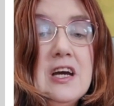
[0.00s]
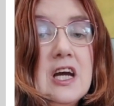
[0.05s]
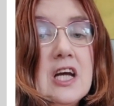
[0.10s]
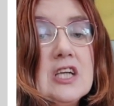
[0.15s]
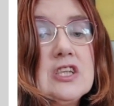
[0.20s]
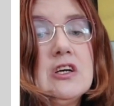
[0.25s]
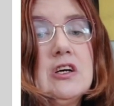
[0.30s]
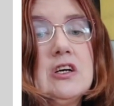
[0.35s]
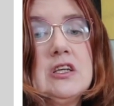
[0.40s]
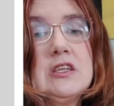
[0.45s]

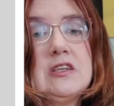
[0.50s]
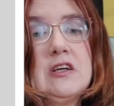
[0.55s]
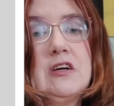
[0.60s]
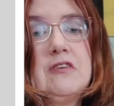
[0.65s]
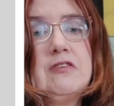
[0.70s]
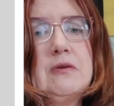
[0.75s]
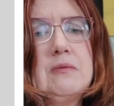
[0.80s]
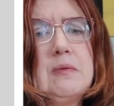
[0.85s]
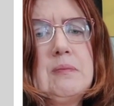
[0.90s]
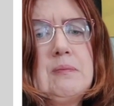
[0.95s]
it's hard to
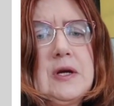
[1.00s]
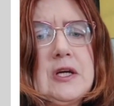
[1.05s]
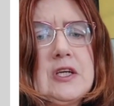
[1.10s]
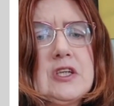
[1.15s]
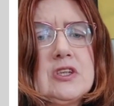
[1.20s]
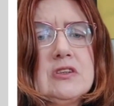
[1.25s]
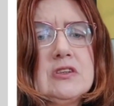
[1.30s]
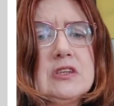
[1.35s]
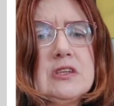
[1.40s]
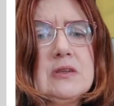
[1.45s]
tell from a
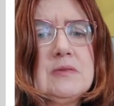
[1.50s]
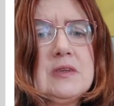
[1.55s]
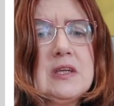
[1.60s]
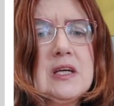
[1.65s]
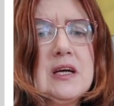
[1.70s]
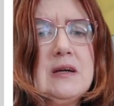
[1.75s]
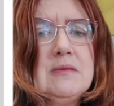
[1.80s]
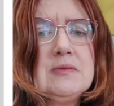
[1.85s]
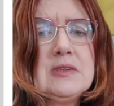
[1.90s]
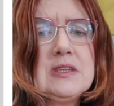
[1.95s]
picture
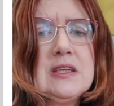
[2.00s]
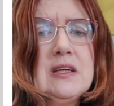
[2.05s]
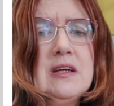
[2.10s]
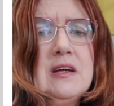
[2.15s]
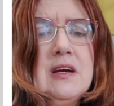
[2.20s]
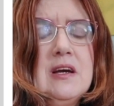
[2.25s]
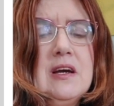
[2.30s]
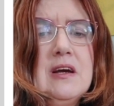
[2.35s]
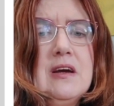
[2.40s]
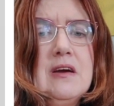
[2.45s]
sometimes.
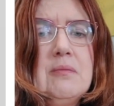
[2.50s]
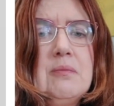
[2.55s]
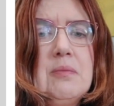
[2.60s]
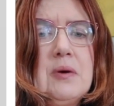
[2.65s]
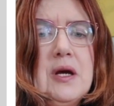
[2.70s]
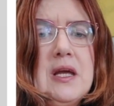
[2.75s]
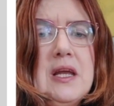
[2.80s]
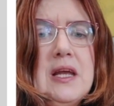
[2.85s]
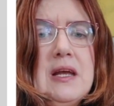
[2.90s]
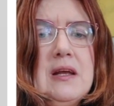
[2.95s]

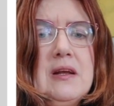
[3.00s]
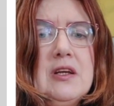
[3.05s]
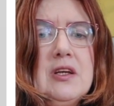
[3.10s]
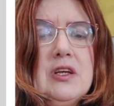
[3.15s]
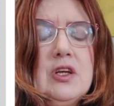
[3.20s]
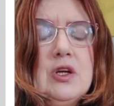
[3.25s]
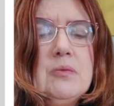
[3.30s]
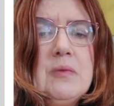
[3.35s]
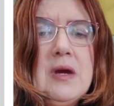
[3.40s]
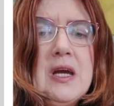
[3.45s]
But
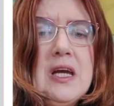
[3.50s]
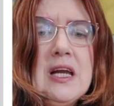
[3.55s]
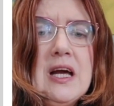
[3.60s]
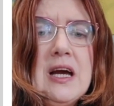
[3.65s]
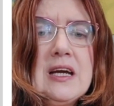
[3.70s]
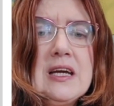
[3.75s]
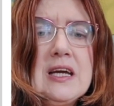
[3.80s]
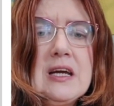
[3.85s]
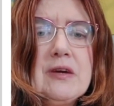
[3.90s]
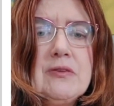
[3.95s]
you may
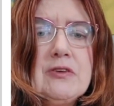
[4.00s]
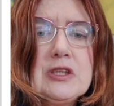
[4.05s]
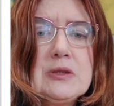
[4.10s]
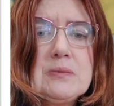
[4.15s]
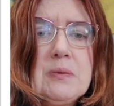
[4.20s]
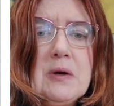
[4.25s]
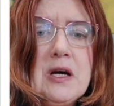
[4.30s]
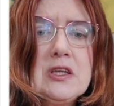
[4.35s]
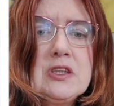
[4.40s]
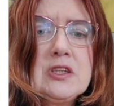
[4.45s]
not get a
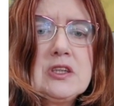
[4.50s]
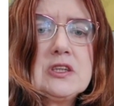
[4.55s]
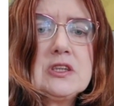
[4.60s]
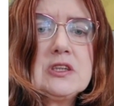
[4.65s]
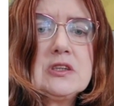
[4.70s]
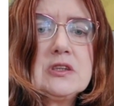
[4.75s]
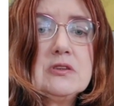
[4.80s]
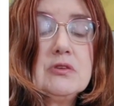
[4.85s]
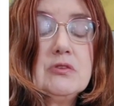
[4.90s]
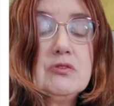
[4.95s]

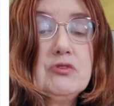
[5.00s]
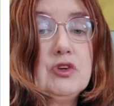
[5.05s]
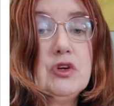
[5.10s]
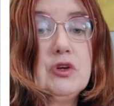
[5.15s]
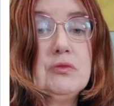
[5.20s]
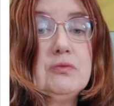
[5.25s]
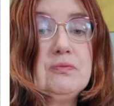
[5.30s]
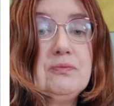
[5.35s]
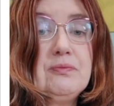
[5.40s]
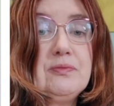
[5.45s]
response
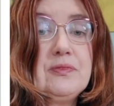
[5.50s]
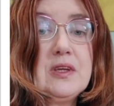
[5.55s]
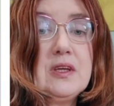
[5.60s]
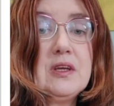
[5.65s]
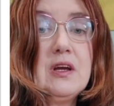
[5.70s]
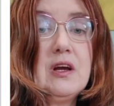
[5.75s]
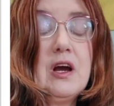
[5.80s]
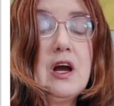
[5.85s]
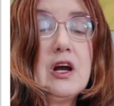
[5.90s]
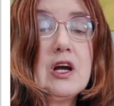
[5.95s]
for
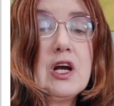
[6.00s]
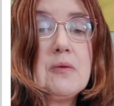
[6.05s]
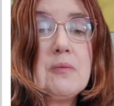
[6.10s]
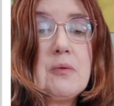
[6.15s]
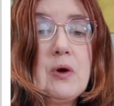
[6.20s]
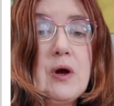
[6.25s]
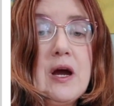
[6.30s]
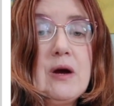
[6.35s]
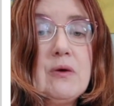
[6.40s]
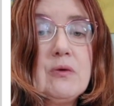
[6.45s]
a
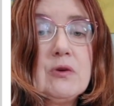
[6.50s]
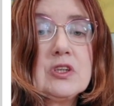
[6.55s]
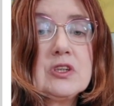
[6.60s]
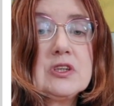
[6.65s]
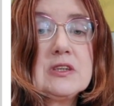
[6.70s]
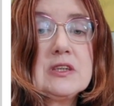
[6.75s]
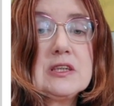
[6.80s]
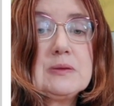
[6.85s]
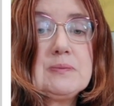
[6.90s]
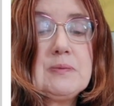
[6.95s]
couple
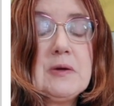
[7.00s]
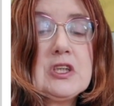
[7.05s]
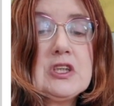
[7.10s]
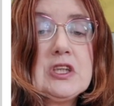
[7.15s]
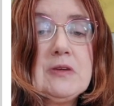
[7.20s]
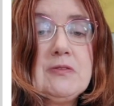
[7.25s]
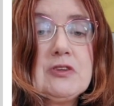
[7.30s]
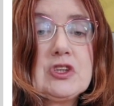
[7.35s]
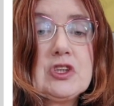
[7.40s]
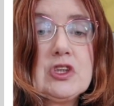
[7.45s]
hours,
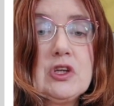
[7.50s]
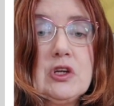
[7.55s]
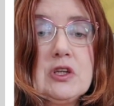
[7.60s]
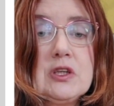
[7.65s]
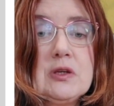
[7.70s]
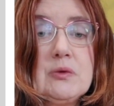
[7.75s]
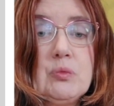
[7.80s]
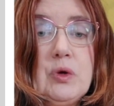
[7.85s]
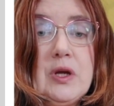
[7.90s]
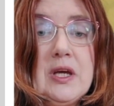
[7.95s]
especially if it's on
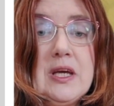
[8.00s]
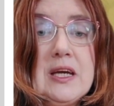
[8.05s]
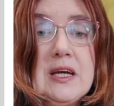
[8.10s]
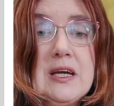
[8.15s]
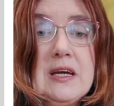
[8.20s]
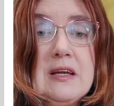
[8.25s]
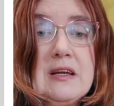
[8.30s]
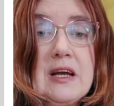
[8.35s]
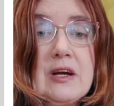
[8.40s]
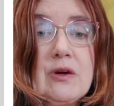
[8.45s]
a
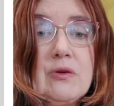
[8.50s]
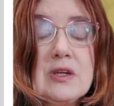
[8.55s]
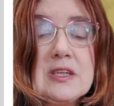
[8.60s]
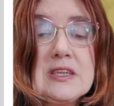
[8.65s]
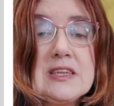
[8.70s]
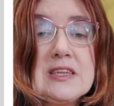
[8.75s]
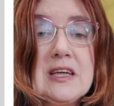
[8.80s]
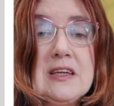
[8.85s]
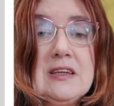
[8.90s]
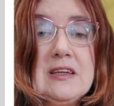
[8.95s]
weekend, like on a
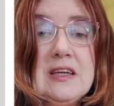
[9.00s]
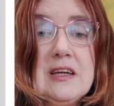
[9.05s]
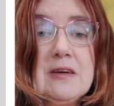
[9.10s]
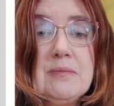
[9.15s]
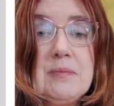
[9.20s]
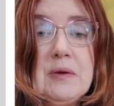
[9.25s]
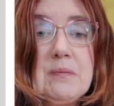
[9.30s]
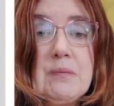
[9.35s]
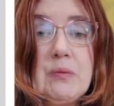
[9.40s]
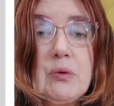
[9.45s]
Sunday
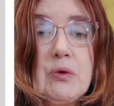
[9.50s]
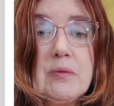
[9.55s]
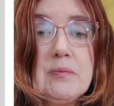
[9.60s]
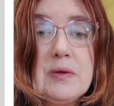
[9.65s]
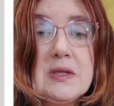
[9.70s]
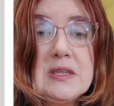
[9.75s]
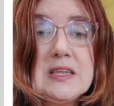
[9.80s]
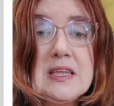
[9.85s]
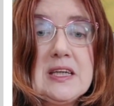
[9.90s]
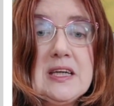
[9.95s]
and people are
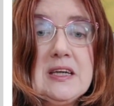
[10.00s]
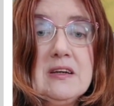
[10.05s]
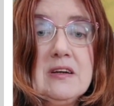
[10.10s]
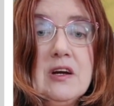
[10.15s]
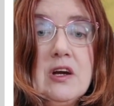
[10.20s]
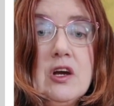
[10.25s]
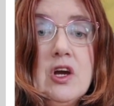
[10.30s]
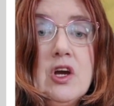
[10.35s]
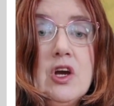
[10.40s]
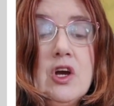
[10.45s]
busy,
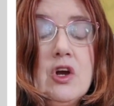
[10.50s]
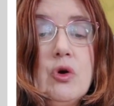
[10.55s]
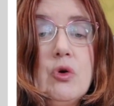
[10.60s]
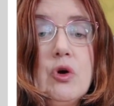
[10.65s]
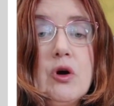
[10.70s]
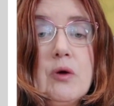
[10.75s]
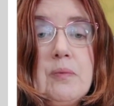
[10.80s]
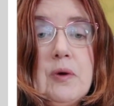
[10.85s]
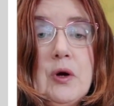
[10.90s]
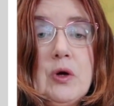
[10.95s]

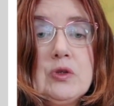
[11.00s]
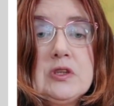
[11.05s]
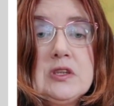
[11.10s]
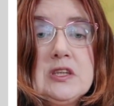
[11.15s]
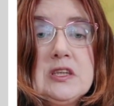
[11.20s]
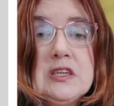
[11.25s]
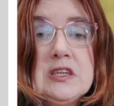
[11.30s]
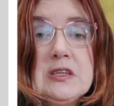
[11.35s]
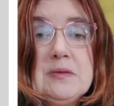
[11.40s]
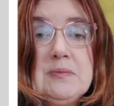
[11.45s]
or a
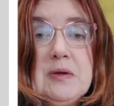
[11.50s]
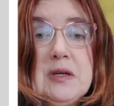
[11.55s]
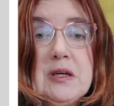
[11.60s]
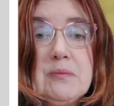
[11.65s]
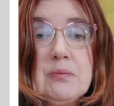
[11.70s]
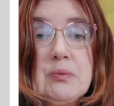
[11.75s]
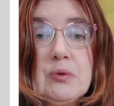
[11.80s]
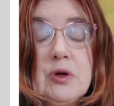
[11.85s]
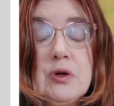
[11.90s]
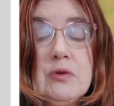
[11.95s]
post needs to be
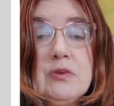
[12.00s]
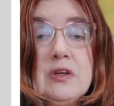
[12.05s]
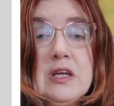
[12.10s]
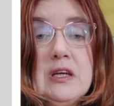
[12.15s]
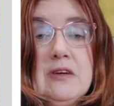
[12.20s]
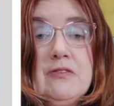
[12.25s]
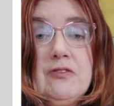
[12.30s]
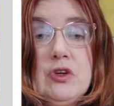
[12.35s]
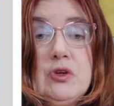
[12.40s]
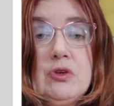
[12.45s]
approved.
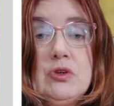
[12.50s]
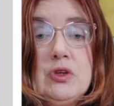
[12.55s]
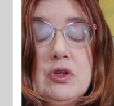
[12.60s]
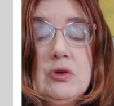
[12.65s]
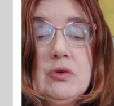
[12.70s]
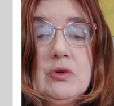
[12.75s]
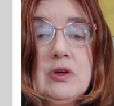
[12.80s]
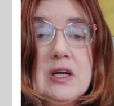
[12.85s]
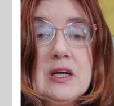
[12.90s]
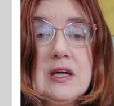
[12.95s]
And if you
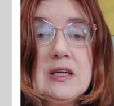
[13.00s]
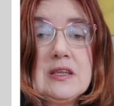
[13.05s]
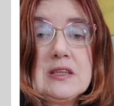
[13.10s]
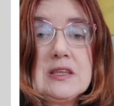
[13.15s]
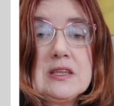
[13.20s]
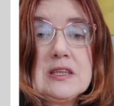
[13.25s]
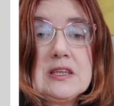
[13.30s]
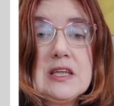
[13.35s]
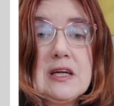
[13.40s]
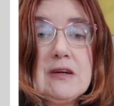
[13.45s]
do
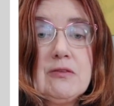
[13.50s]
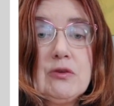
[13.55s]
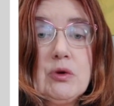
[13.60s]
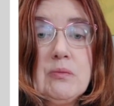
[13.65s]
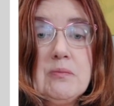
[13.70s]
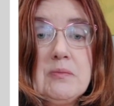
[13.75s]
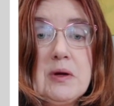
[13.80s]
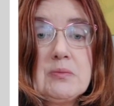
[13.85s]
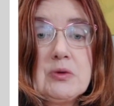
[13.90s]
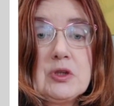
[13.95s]
get
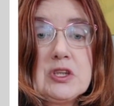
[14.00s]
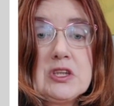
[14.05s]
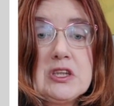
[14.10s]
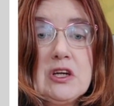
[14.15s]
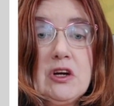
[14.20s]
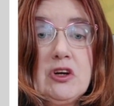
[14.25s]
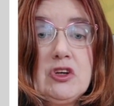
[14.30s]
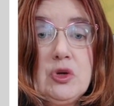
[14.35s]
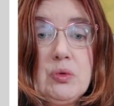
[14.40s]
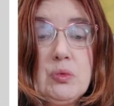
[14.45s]
several members
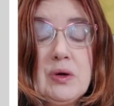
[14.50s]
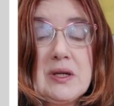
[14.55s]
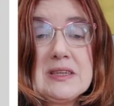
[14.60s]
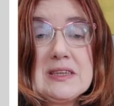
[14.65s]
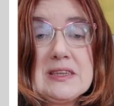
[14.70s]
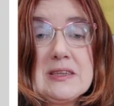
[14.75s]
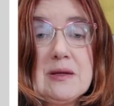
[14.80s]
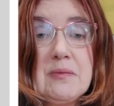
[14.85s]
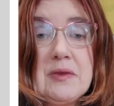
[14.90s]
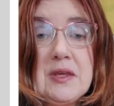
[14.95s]
telling you what
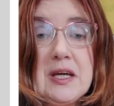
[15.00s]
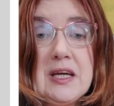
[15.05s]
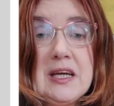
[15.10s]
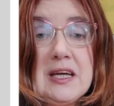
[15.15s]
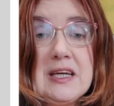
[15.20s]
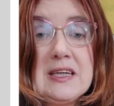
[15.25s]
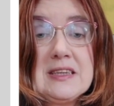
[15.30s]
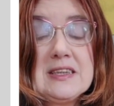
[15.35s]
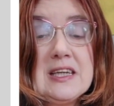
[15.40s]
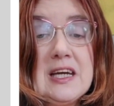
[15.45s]

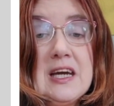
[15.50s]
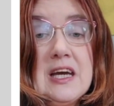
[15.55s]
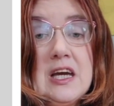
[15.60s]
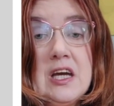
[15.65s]
something is,